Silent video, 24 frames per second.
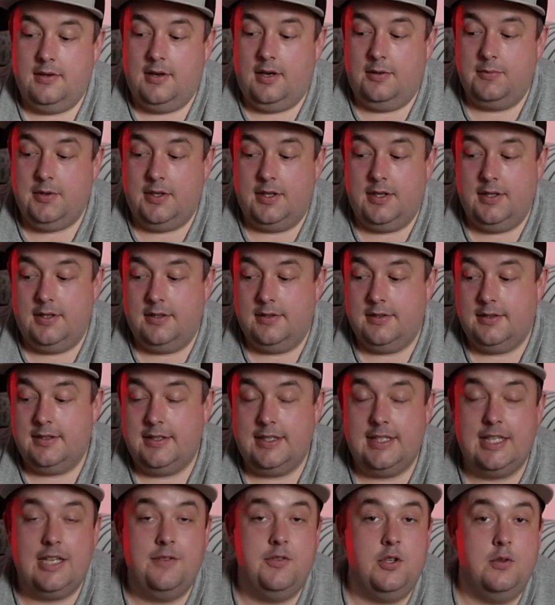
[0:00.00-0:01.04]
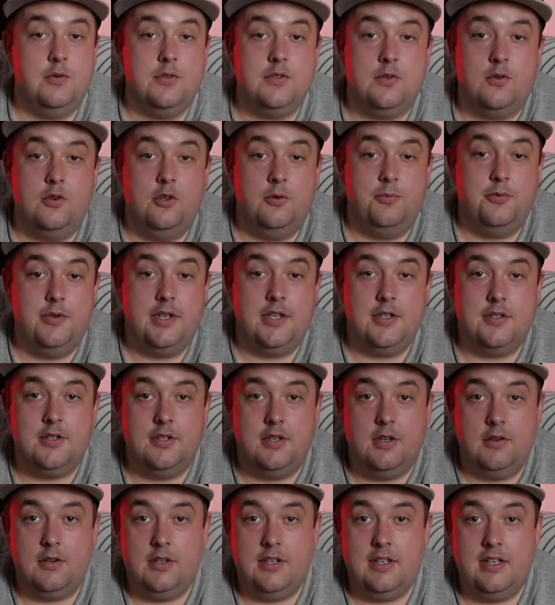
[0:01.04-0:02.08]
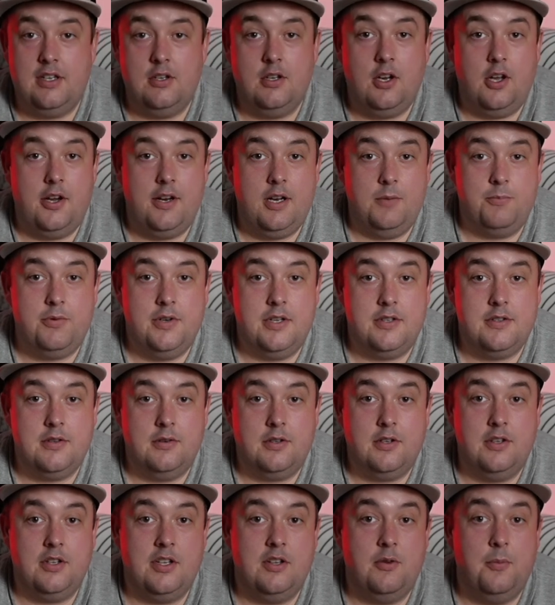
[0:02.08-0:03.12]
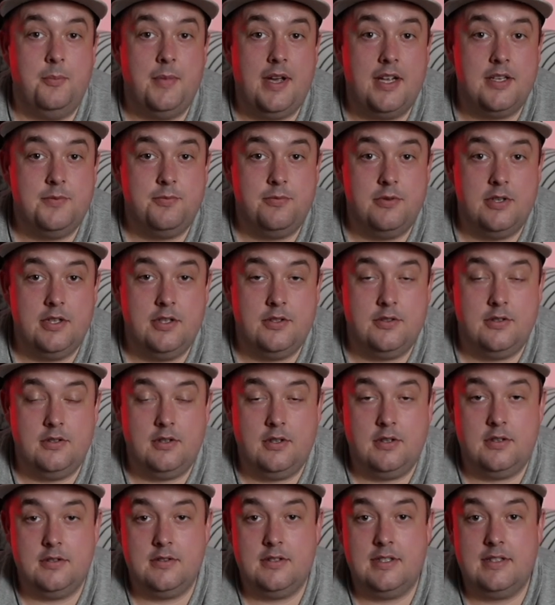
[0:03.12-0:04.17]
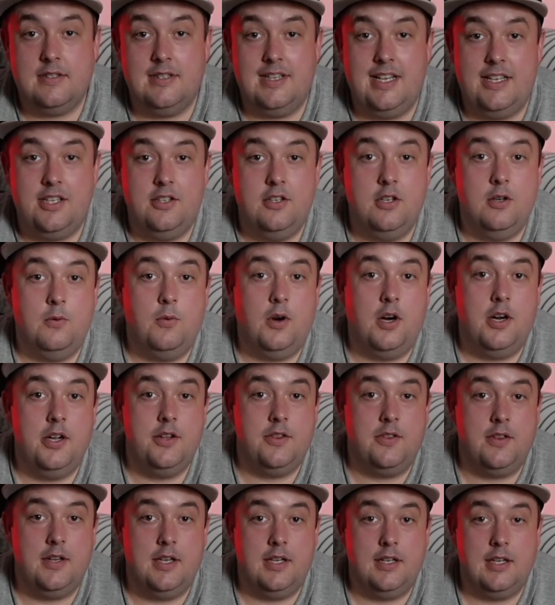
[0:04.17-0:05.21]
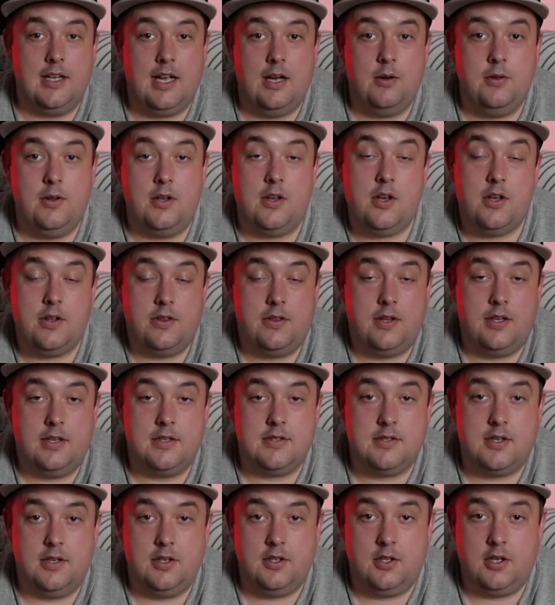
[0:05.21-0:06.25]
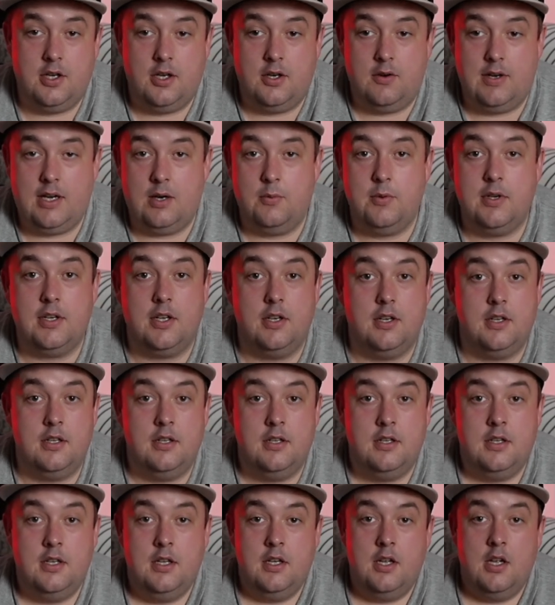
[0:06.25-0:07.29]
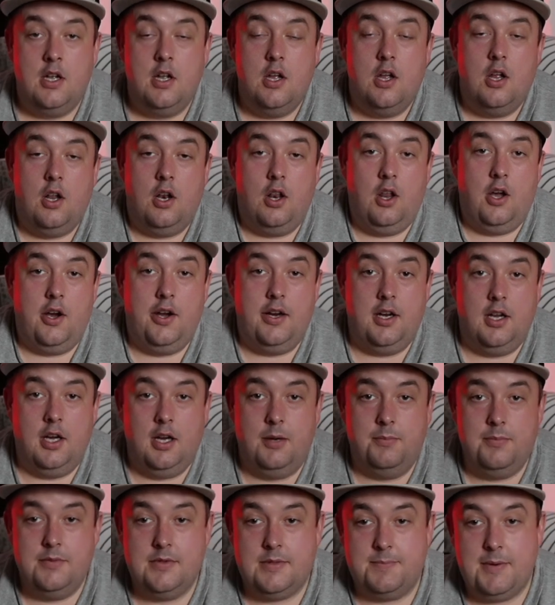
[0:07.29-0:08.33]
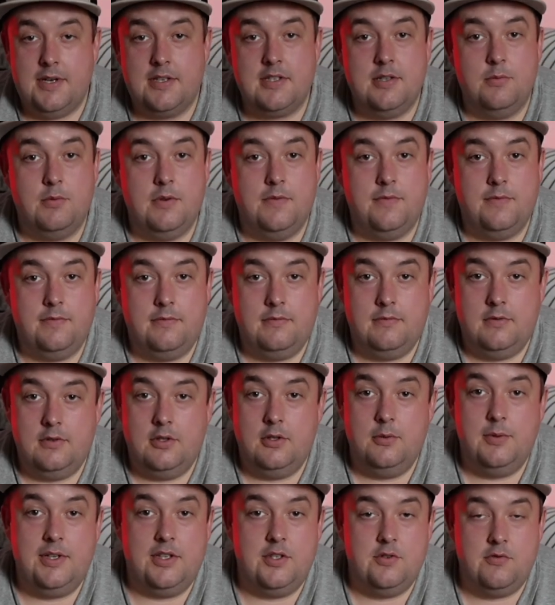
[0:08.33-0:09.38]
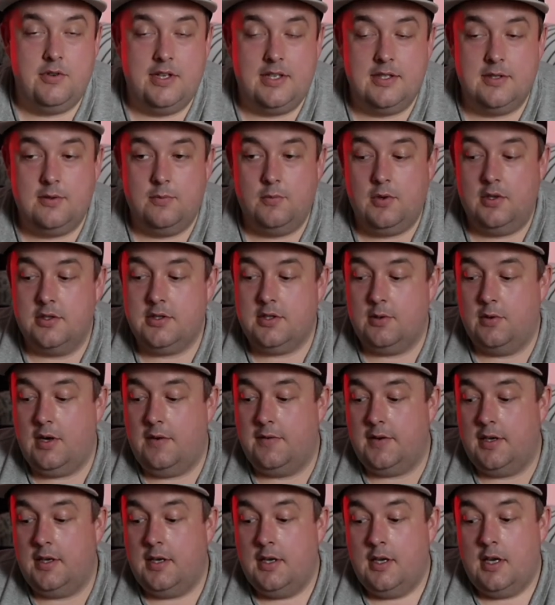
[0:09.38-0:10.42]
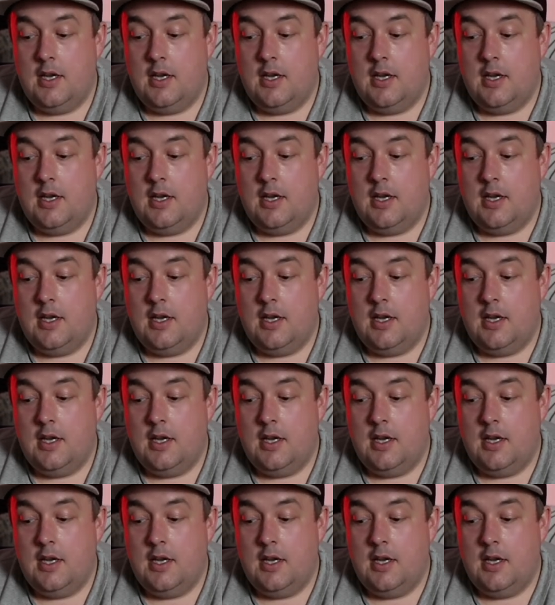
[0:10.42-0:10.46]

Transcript: I'm going to give you a score prediction. I'm going to give you a lineup prediction. I'm going to give you a match prediction. I'm going to let you know what I think, how I think it's going to go, how we're going to lineup, especially with new injuries and whatsoever.